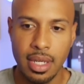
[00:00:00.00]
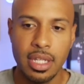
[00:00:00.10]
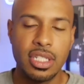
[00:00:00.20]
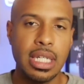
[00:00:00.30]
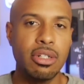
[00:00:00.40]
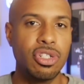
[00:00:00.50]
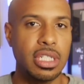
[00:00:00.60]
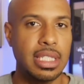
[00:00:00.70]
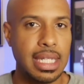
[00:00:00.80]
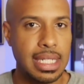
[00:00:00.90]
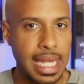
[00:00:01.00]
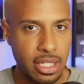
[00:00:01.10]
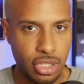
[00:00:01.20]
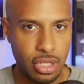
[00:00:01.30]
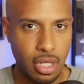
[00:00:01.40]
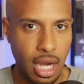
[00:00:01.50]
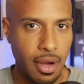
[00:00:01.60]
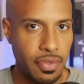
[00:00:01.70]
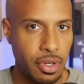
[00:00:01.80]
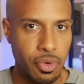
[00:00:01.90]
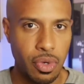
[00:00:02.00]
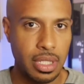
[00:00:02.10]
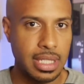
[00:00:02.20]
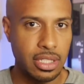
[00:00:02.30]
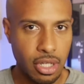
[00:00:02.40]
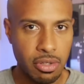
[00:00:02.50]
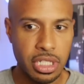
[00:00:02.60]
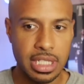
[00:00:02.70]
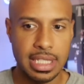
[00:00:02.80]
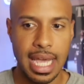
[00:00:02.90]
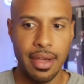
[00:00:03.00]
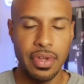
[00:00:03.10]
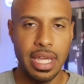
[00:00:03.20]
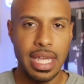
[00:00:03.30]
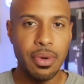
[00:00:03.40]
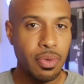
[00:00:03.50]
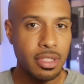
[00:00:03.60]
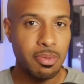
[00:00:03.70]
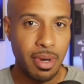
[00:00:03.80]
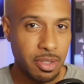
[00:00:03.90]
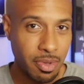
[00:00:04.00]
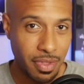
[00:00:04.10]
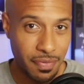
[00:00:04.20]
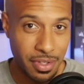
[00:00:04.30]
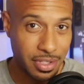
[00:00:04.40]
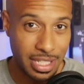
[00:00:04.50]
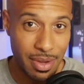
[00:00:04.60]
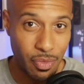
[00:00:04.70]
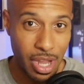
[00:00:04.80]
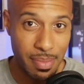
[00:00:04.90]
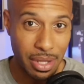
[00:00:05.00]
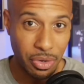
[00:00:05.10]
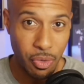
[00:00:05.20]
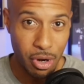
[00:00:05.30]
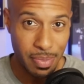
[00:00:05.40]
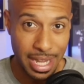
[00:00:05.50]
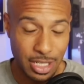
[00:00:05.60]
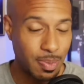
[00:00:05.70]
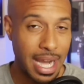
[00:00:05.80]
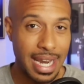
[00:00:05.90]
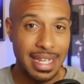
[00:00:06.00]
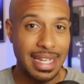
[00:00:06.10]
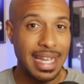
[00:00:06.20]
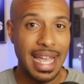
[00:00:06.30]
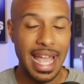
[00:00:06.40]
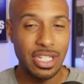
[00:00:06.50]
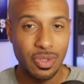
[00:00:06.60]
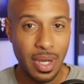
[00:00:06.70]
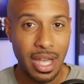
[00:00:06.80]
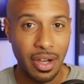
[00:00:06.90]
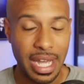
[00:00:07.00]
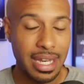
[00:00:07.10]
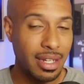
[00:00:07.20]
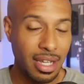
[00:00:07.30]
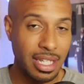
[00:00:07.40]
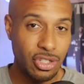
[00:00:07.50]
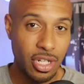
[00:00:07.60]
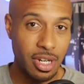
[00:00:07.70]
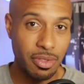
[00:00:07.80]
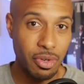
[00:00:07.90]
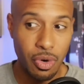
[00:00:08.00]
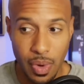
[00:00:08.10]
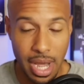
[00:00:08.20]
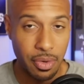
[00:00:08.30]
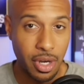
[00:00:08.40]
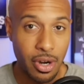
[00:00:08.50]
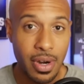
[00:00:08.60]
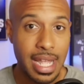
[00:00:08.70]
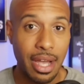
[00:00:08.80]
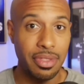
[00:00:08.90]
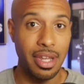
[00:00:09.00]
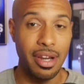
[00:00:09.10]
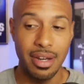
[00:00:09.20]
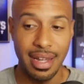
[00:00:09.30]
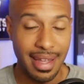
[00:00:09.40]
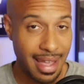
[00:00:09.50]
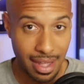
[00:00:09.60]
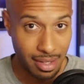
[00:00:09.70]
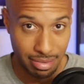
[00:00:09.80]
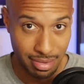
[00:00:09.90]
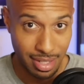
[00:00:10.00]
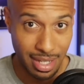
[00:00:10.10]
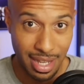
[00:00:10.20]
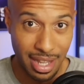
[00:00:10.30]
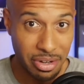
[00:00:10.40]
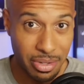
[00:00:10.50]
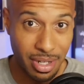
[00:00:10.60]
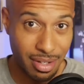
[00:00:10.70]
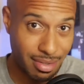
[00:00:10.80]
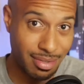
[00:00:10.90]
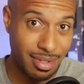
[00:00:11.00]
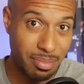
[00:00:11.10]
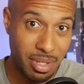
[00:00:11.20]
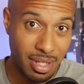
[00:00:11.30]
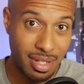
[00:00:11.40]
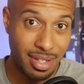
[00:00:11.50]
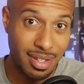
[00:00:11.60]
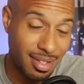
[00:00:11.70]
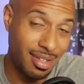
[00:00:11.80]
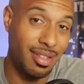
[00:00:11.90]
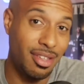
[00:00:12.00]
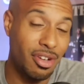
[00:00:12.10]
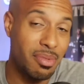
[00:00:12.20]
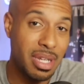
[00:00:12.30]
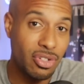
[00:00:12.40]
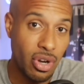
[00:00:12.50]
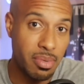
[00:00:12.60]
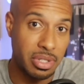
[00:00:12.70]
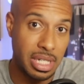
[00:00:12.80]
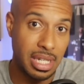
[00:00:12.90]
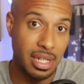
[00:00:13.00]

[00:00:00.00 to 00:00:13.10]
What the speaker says: synergistic nature of the New Orleans Saints coaching staff, it wouldn't surprise me if they feel the same way about the quarterback spot as well. And unless you're going to throw Ronald Curry out there, you're going to be in trouble